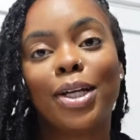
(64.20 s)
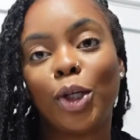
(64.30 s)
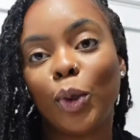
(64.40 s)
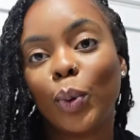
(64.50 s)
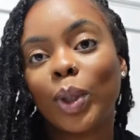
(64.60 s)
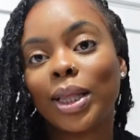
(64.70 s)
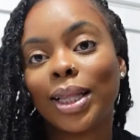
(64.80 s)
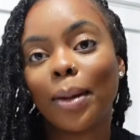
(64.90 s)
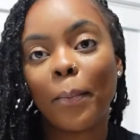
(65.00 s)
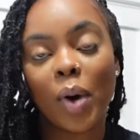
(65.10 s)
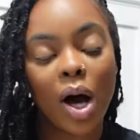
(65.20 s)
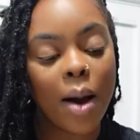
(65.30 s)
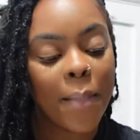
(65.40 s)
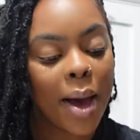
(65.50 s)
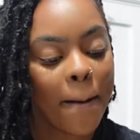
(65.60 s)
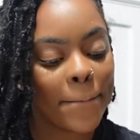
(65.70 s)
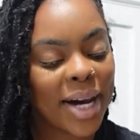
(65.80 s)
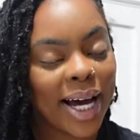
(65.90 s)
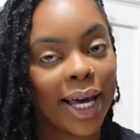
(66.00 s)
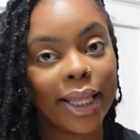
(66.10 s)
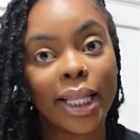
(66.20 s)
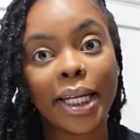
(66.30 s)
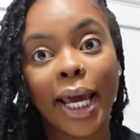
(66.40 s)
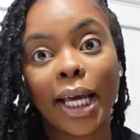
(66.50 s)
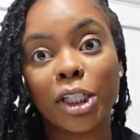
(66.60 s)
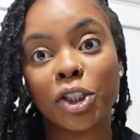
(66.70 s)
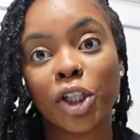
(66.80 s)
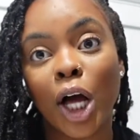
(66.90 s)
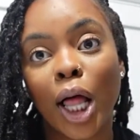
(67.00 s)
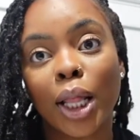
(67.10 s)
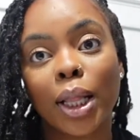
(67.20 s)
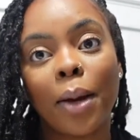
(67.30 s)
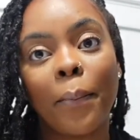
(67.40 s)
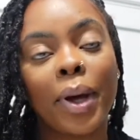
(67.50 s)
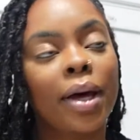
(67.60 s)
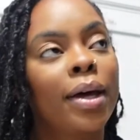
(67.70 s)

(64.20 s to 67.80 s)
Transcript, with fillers: a new lip balm, my Laneige lip,